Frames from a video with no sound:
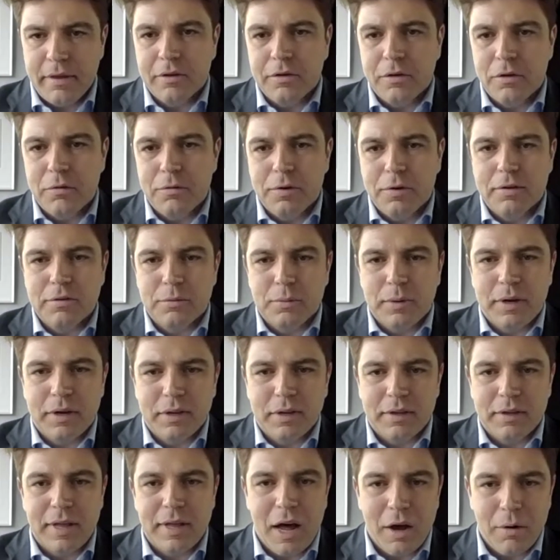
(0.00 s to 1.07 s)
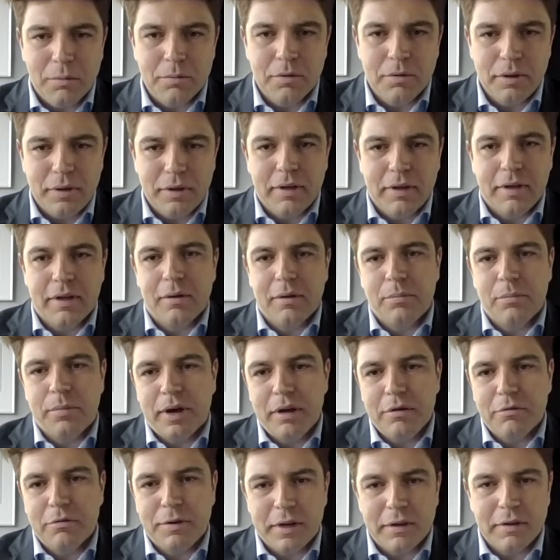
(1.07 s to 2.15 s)
turnovers were down
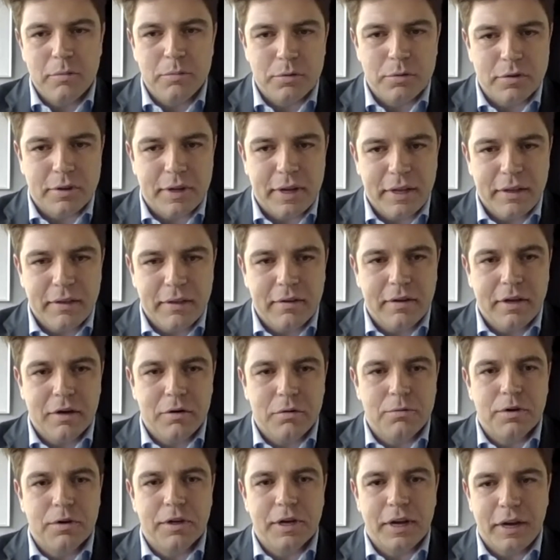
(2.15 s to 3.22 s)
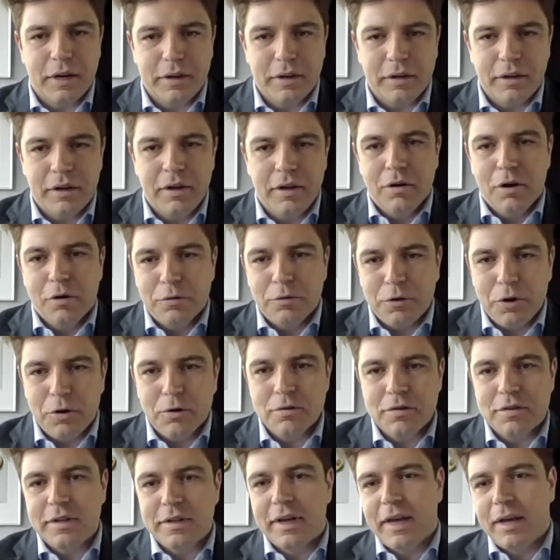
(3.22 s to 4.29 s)
by 13% year over year. Of
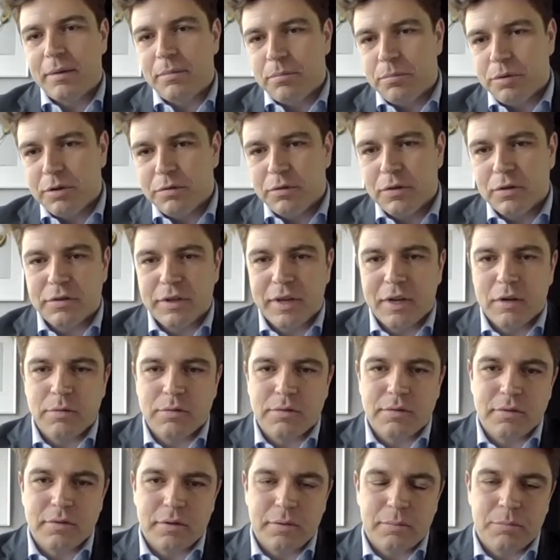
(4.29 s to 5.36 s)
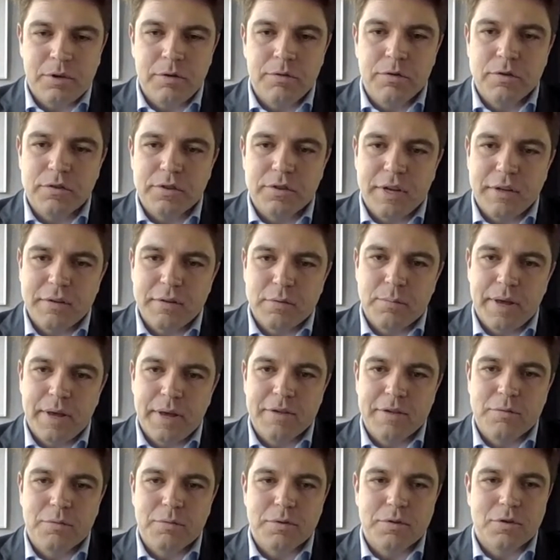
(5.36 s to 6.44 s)
course, the previous year's
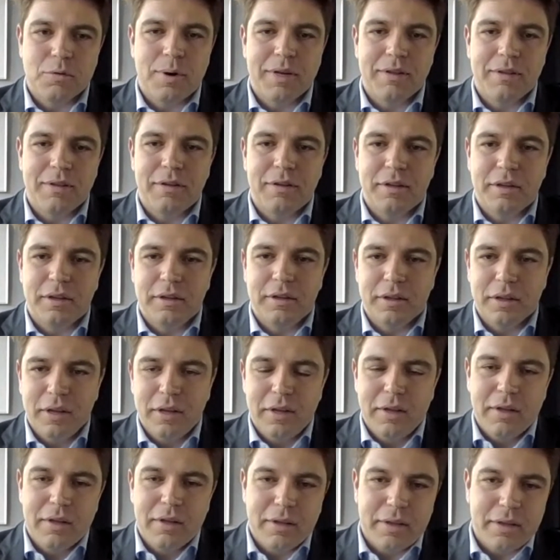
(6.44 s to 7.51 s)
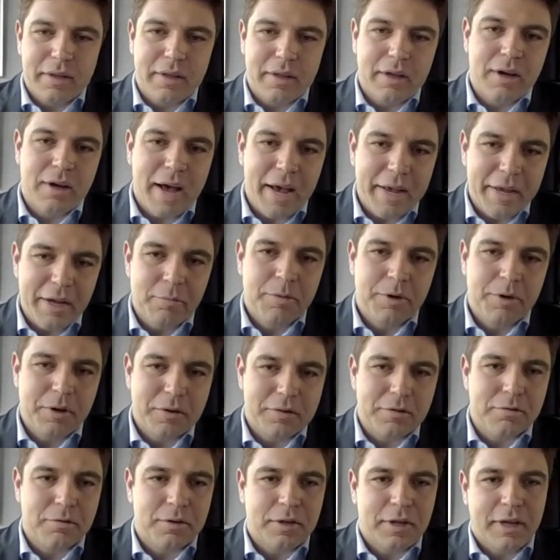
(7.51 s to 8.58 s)
base was slightly higher
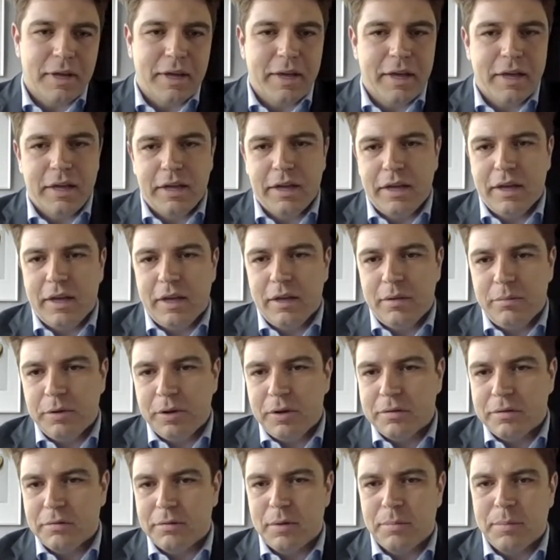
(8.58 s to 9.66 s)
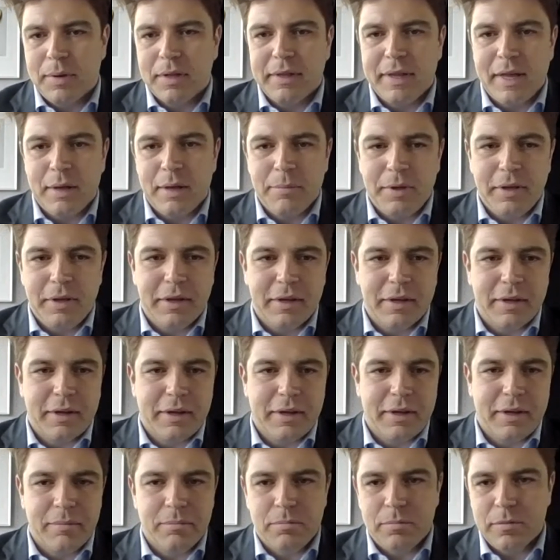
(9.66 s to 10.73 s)
because of the pandemic
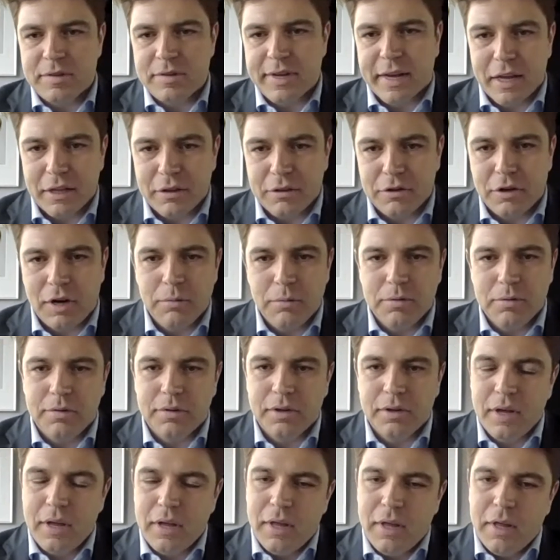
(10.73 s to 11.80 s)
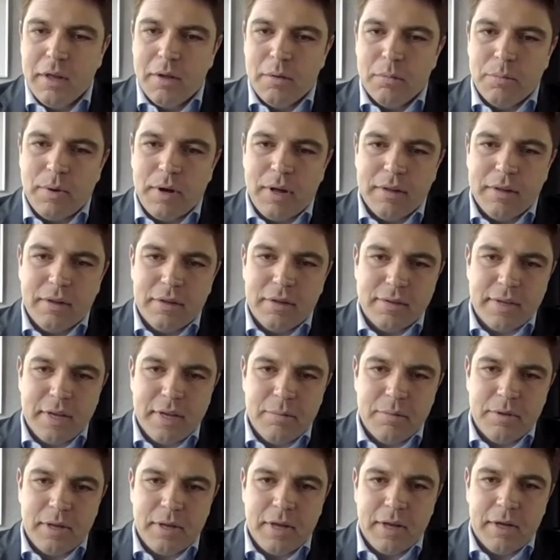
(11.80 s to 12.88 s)
second round. But at the
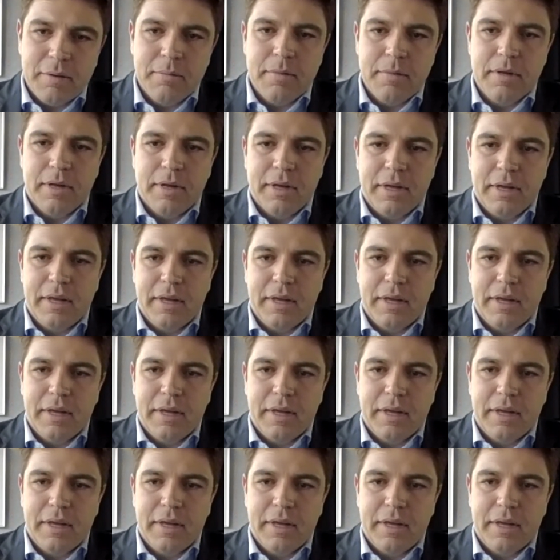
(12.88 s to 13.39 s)
same time,